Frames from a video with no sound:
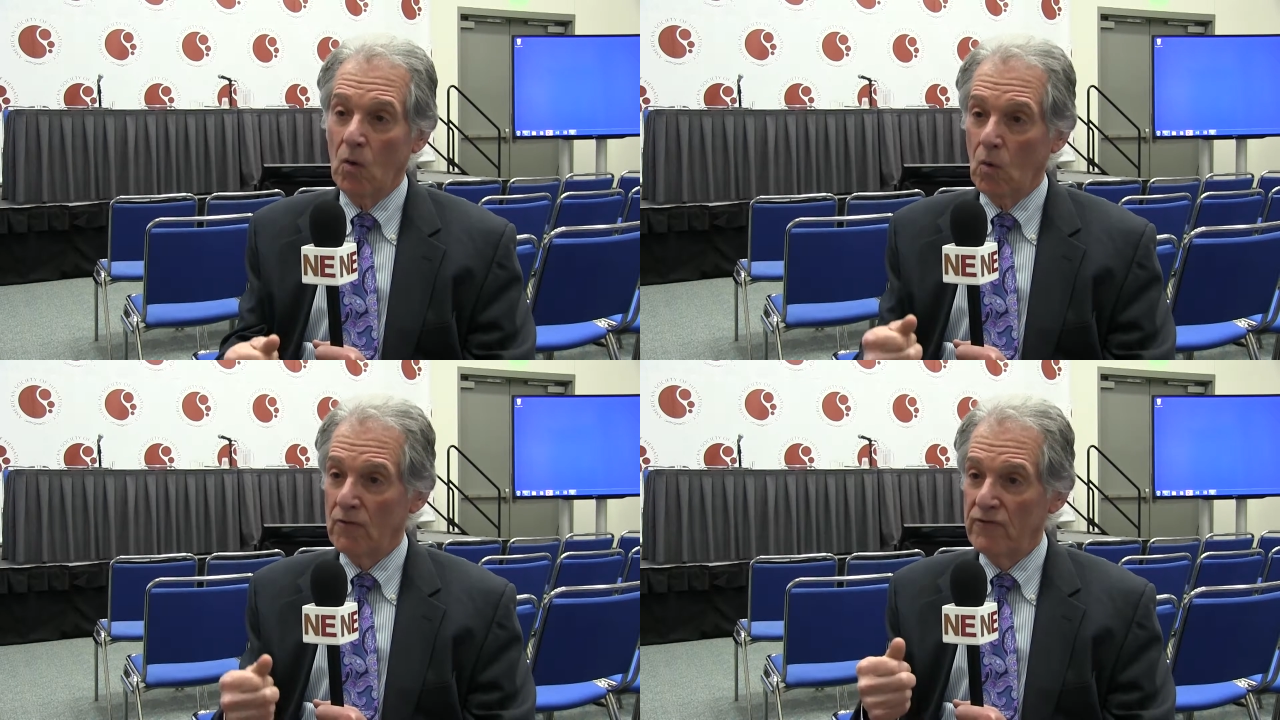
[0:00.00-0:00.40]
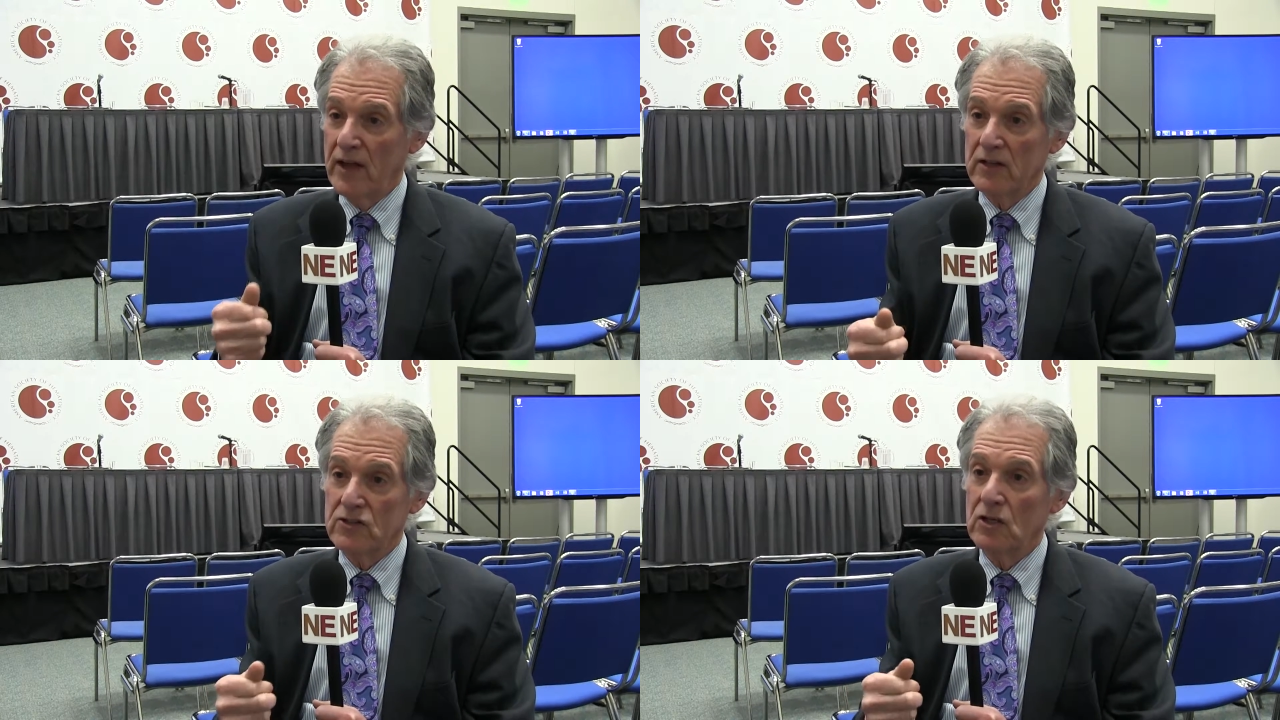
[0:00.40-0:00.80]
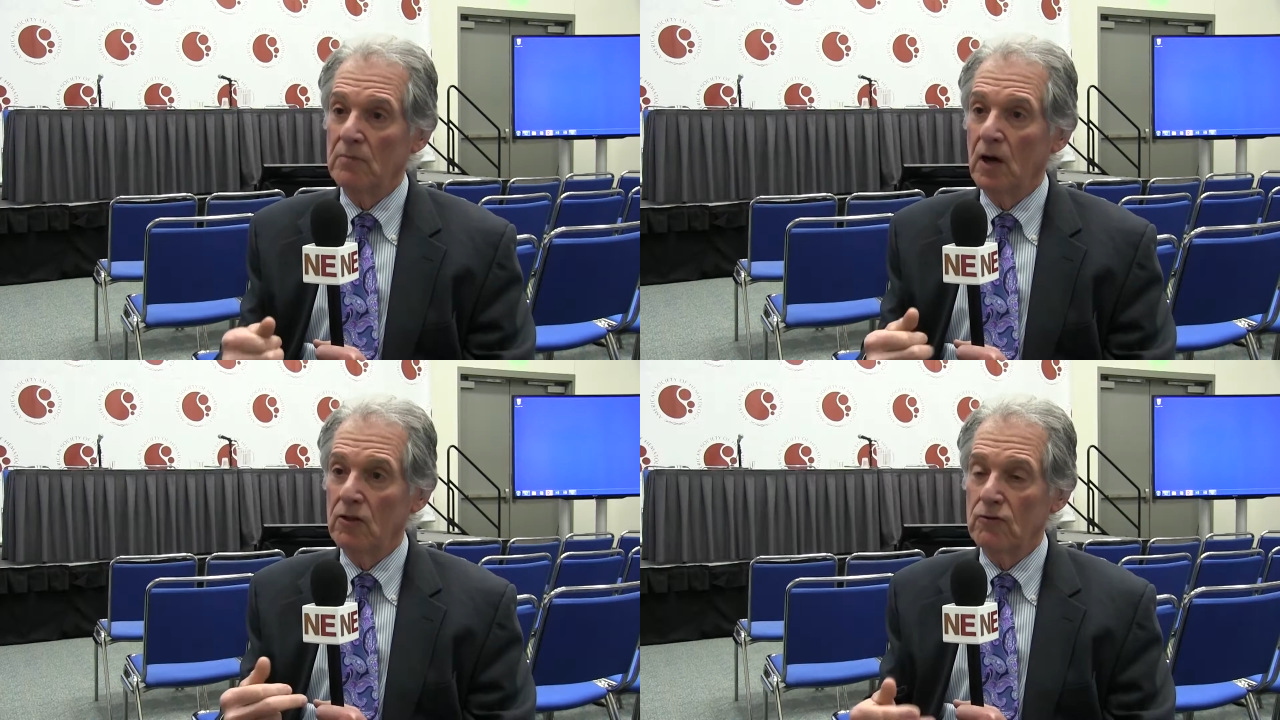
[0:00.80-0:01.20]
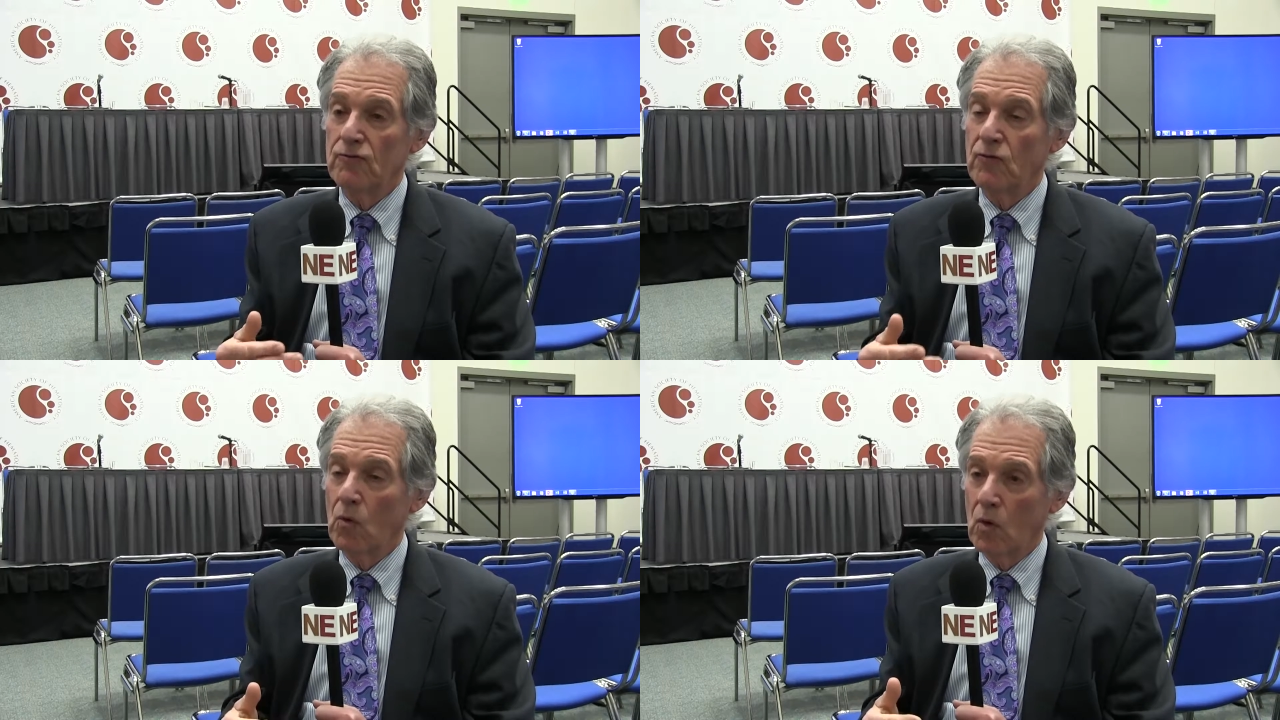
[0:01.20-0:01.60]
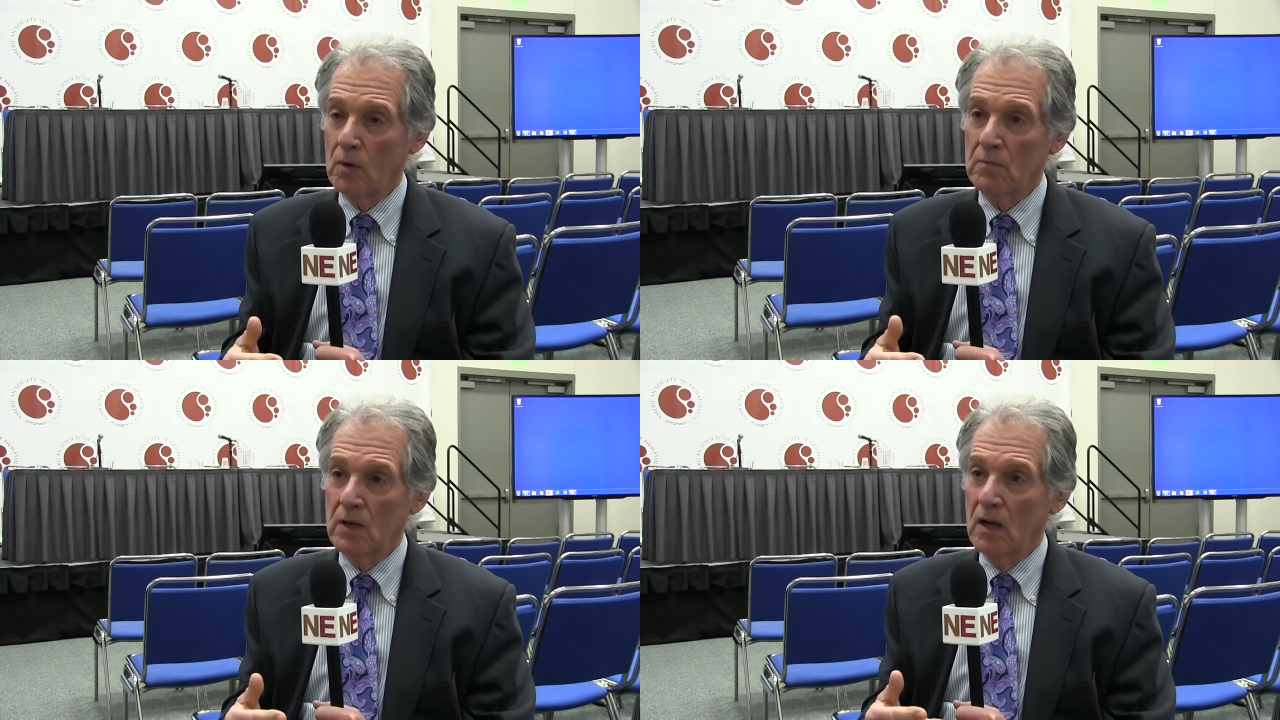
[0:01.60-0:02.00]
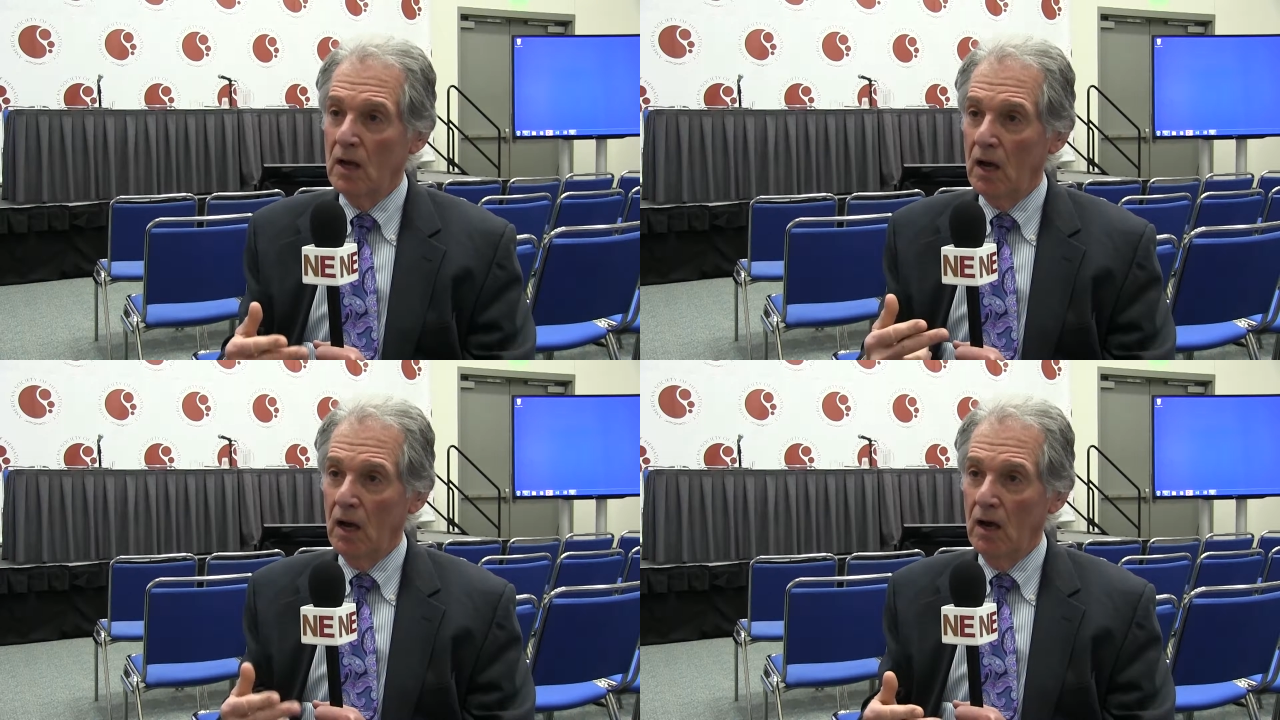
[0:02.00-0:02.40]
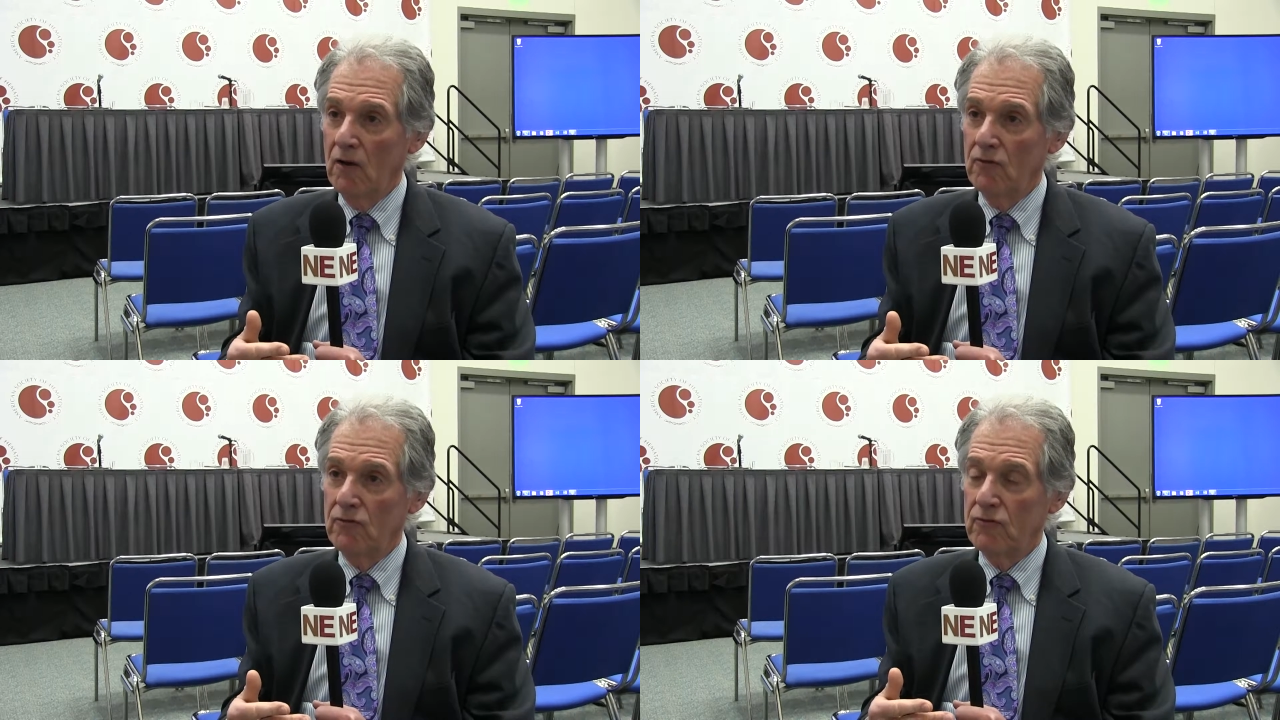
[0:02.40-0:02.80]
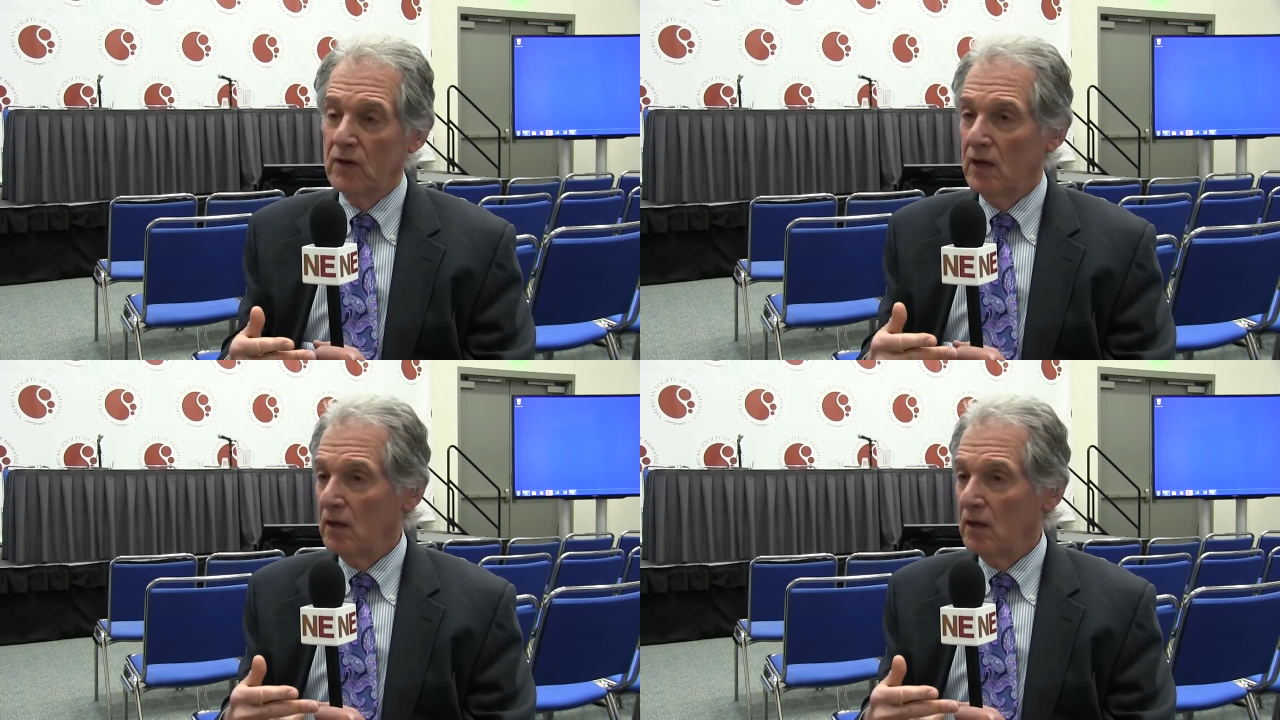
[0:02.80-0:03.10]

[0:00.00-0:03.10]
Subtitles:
or failed some other form of